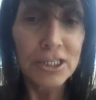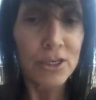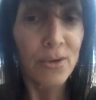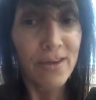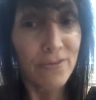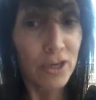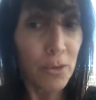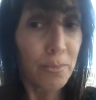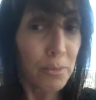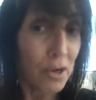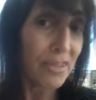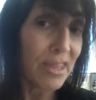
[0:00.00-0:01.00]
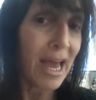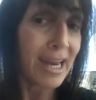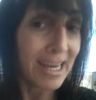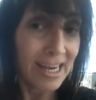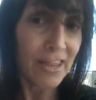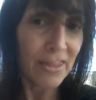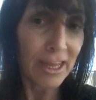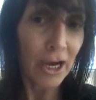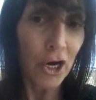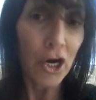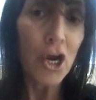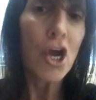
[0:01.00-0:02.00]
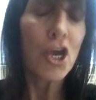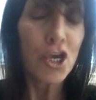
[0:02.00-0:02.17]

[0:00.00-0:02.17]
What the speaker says: So if you put that in there,